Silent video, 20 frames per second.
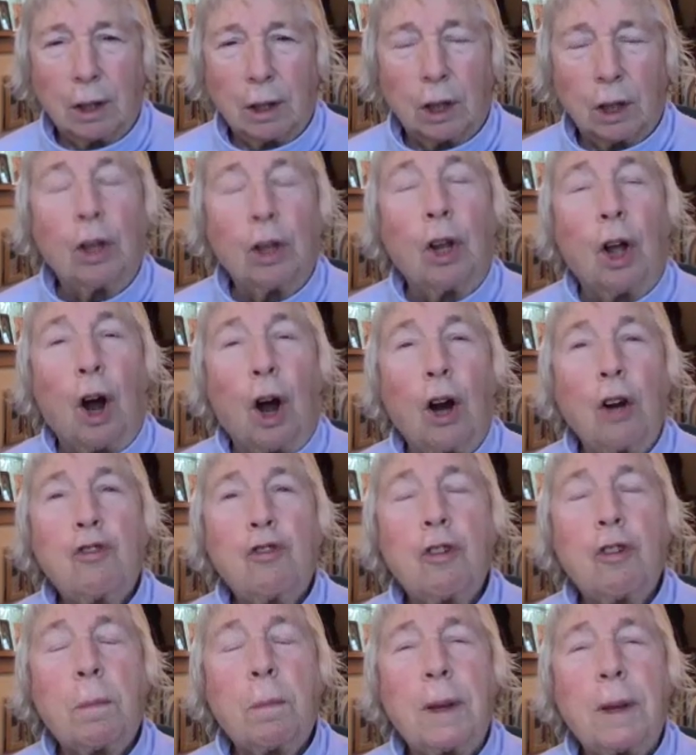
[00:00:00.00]

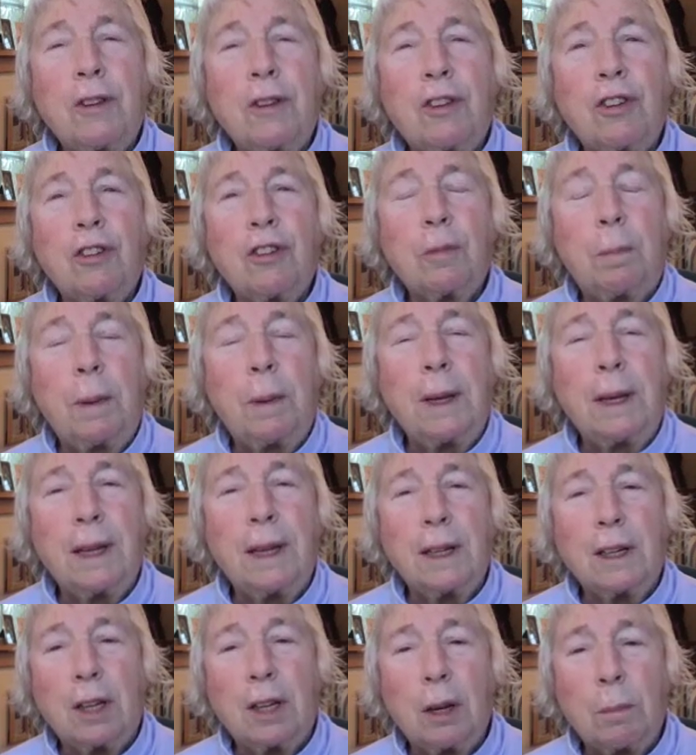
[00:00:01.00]
larger pieces
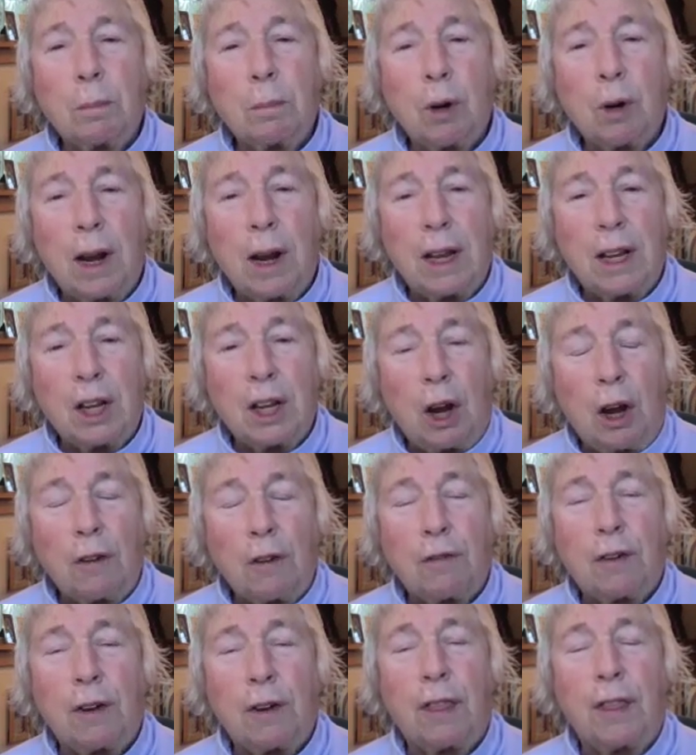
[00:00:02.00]
begin to break
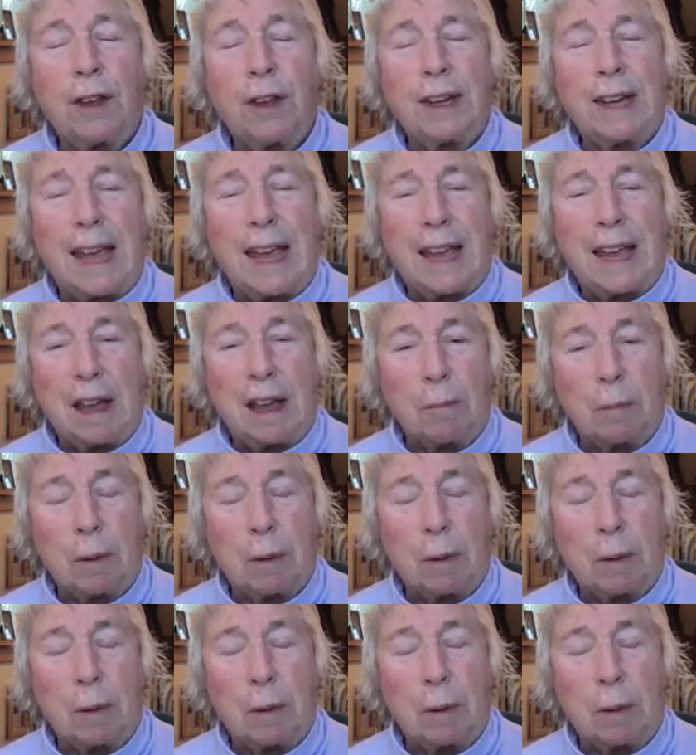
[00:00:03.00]
off the dam.